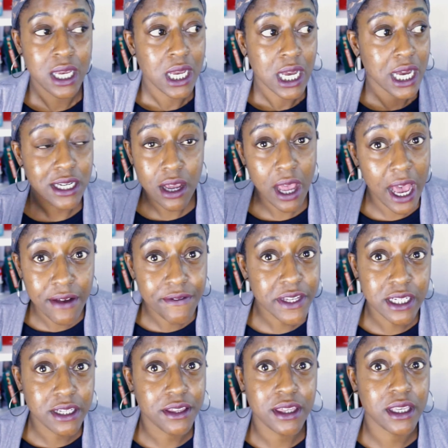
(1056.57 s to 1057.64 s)
I don't have
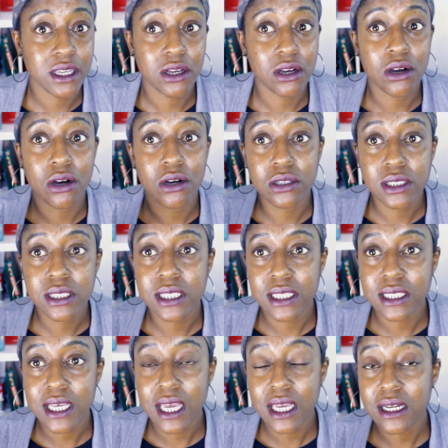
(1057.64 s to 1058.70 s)
anything on
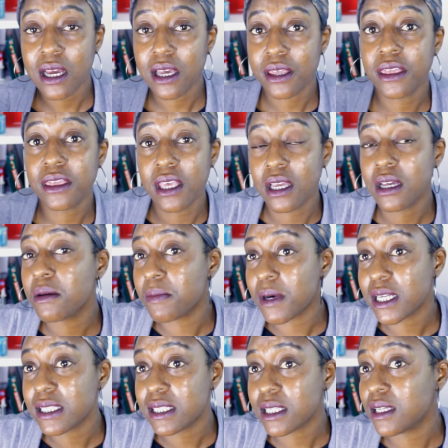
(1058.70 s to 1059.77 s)
today, and I think
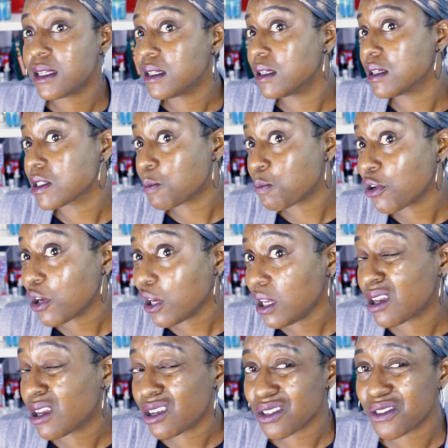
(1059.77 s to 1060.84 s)
my skin looks pretty
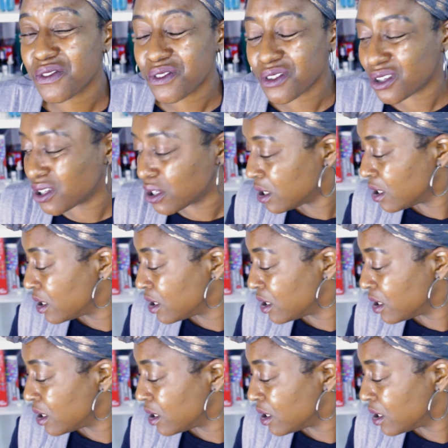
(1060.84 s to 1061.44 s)
good for